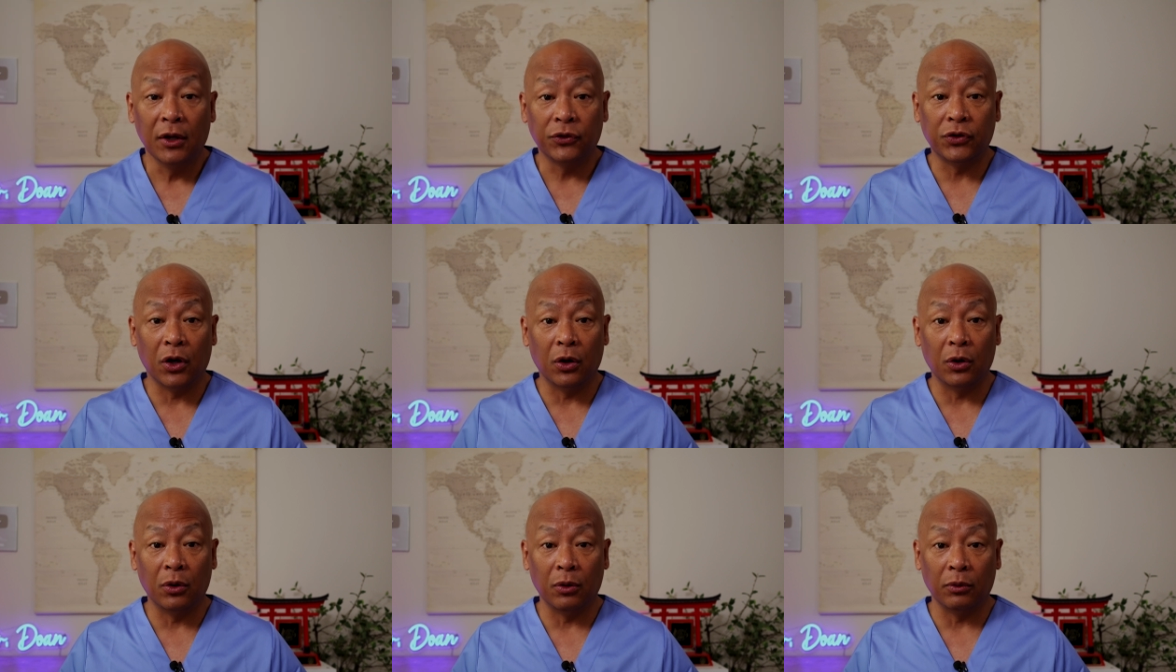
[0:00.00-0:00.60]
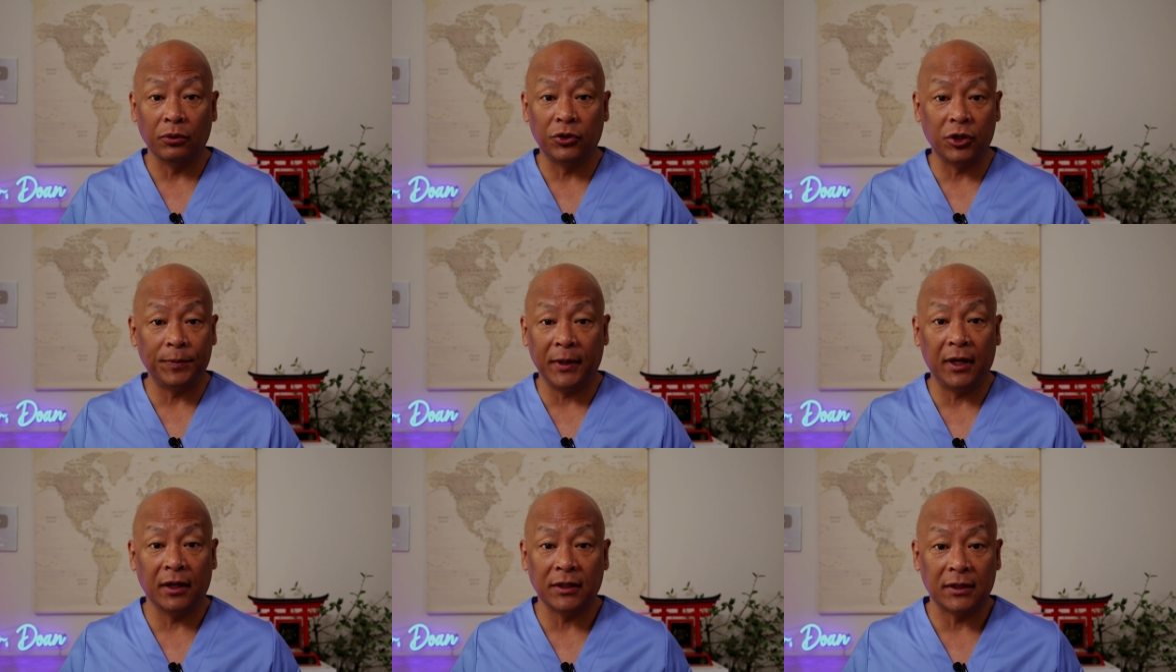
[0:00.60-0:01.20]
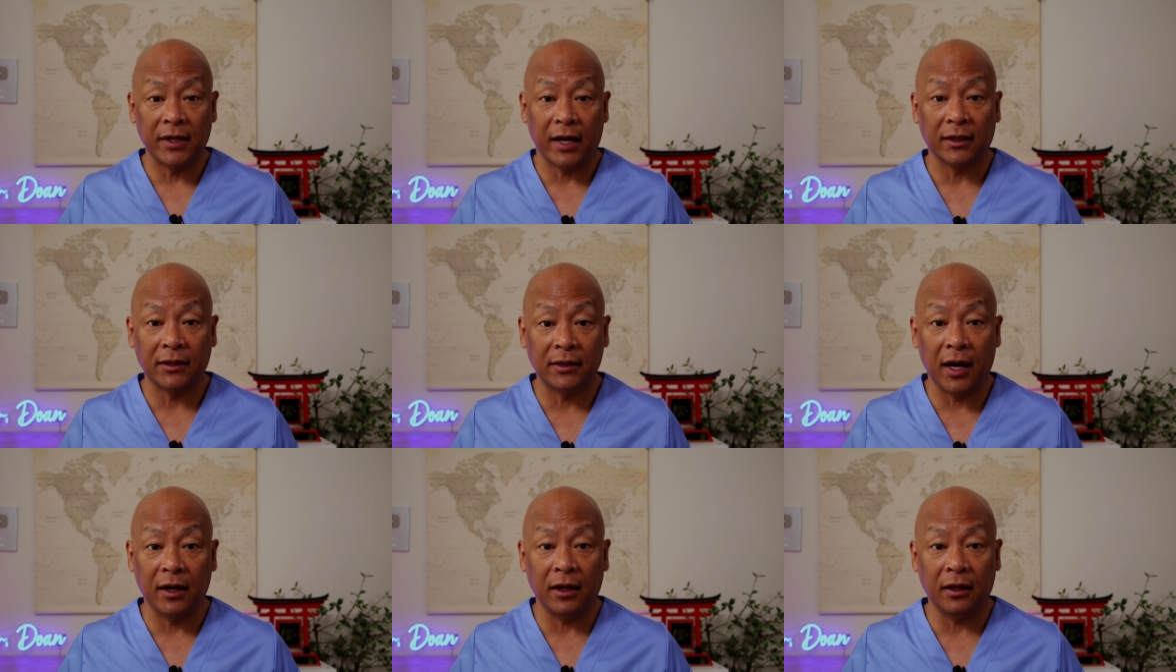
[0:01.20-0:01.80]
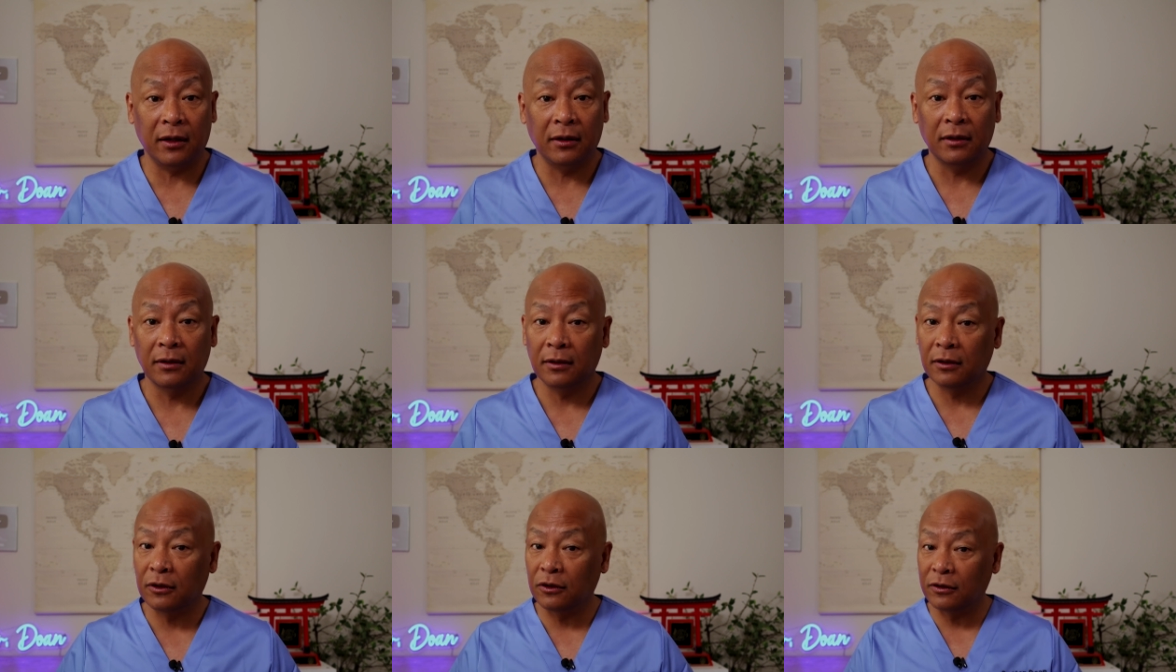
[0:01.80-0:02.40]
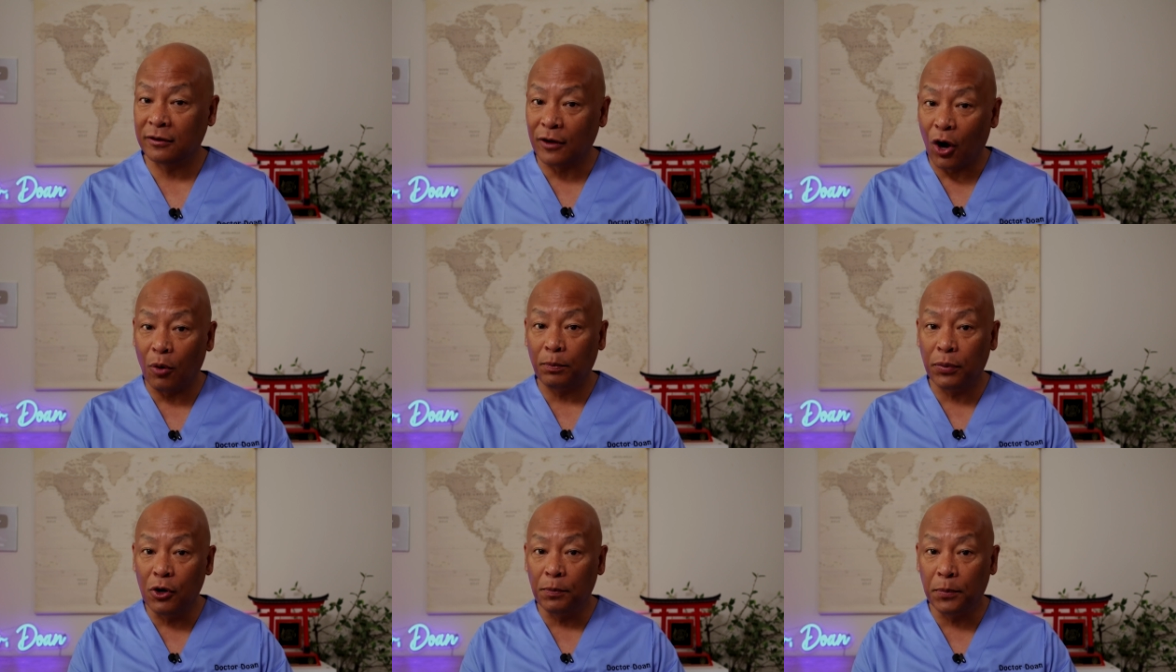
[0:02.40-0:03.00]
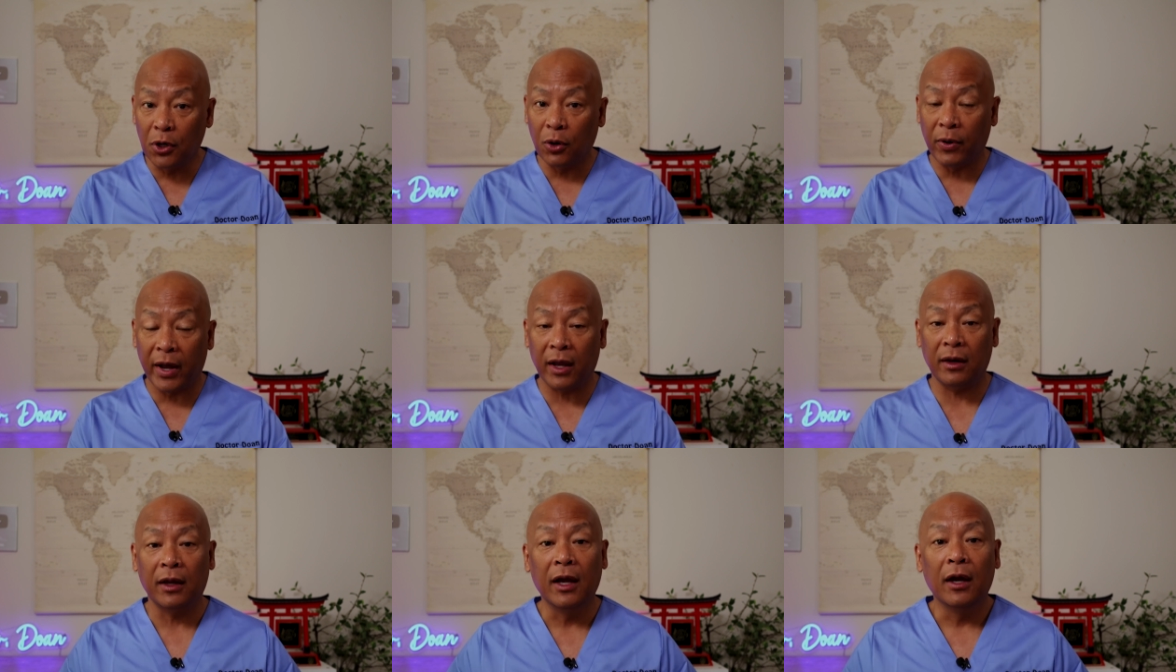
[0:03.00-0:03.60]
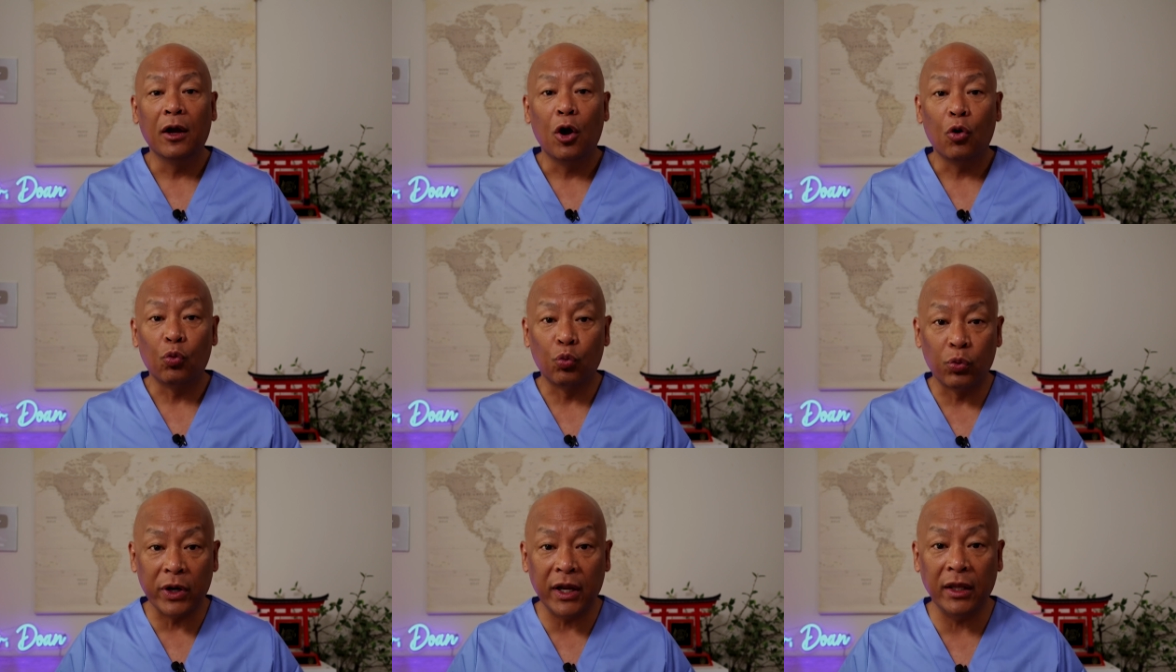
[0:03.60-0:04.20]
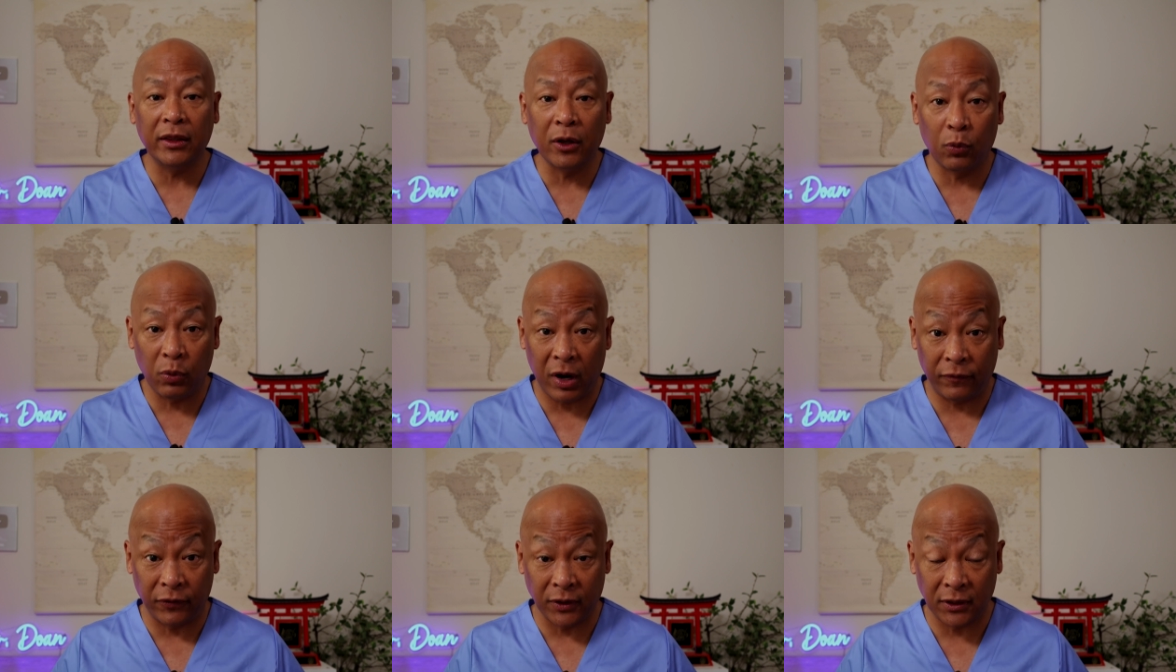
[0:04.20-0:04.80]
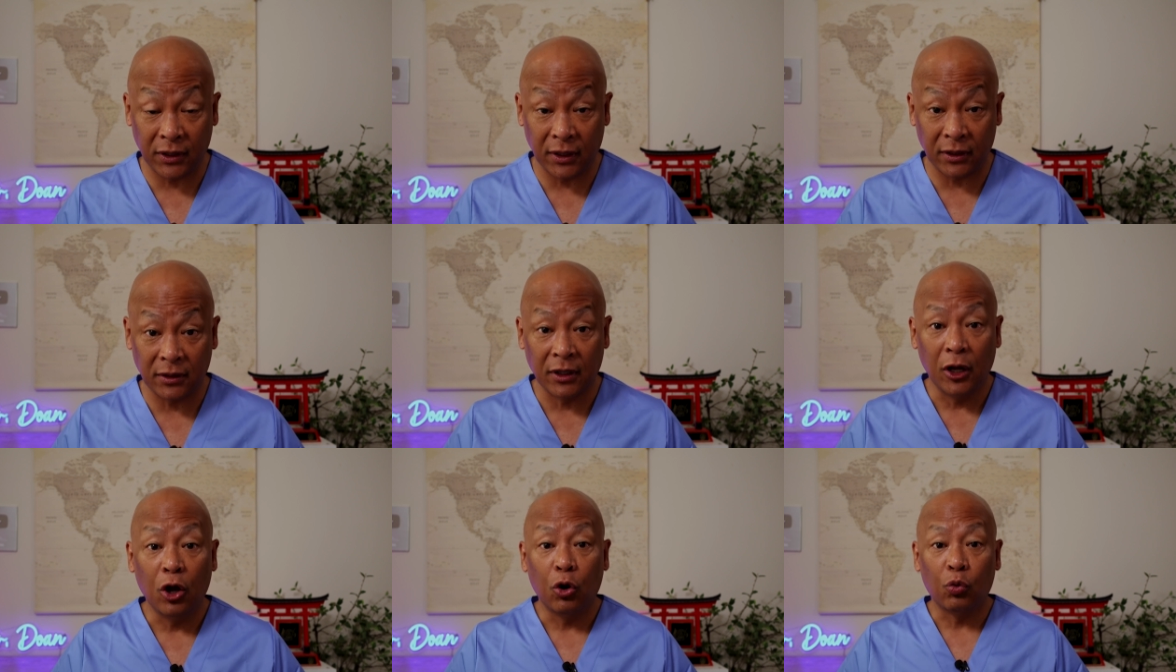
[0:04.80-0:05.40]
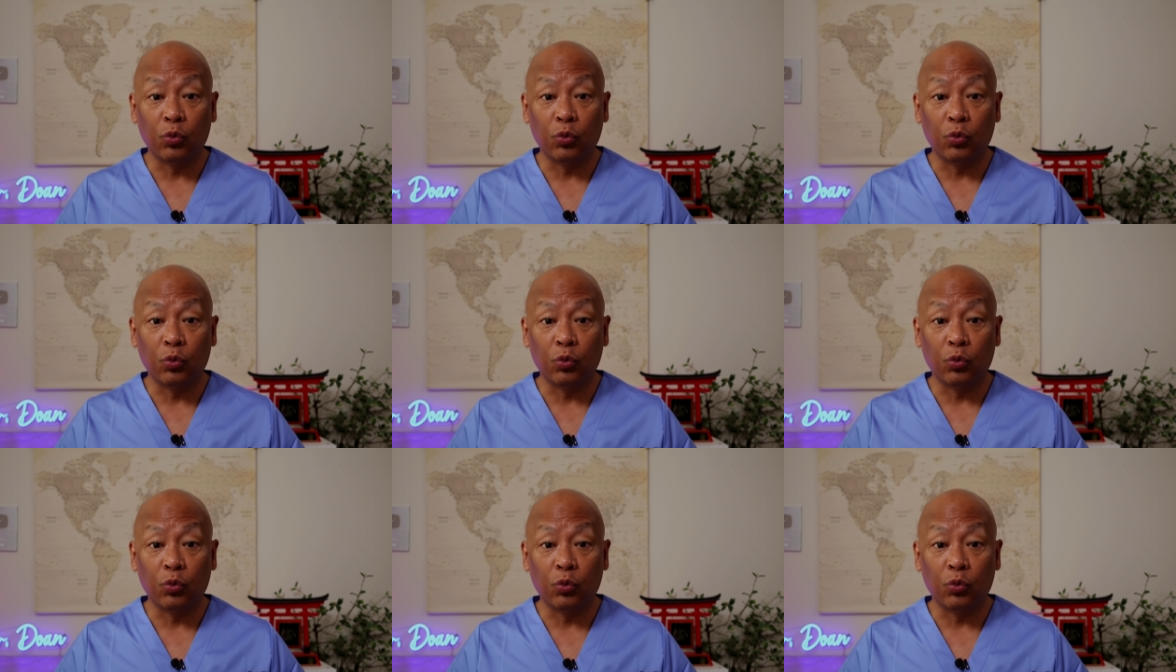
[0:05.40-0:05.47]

So just because it's not a study, don't poo-poo it, read the references.